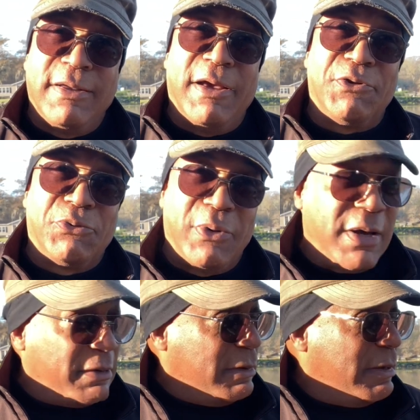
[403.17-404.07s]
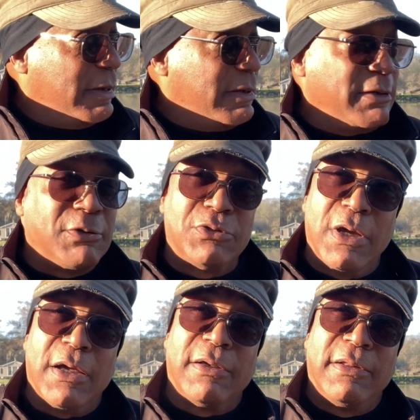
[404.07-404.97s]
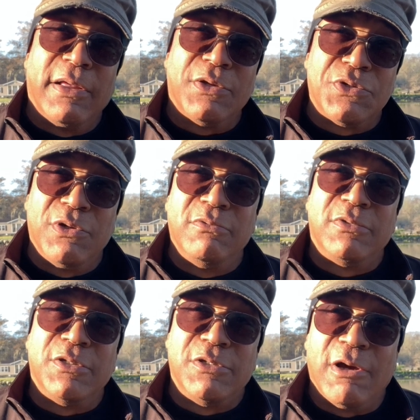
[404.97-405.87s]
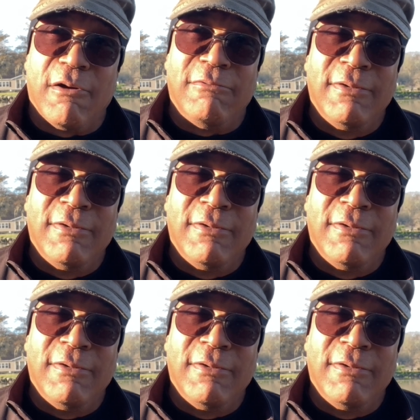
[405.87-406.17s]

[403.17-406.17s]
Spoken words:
Guess what? Your sac-a-lait is soon to show.